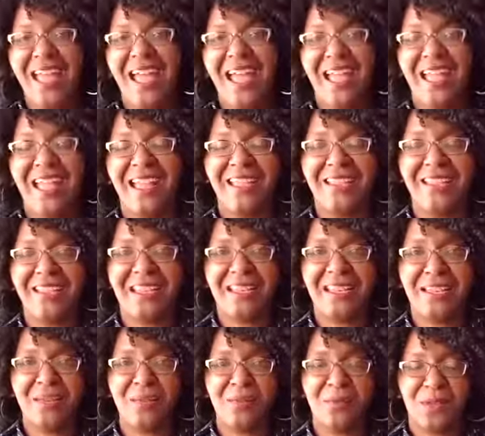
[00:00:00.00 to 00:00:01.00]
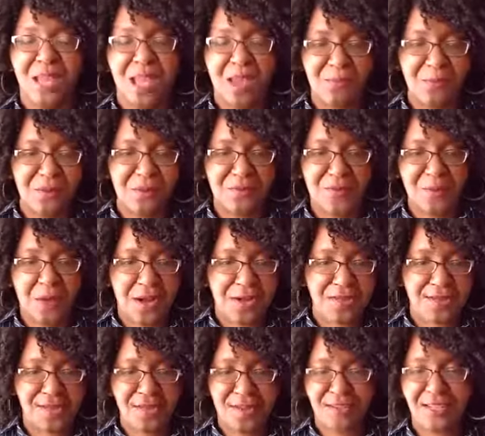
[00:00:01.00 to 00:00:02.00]
And before I
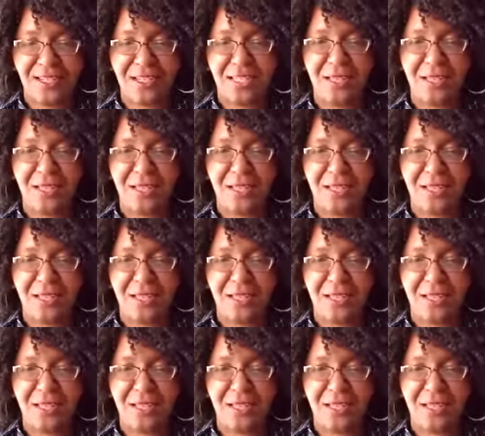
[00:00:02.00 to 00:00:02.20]
started,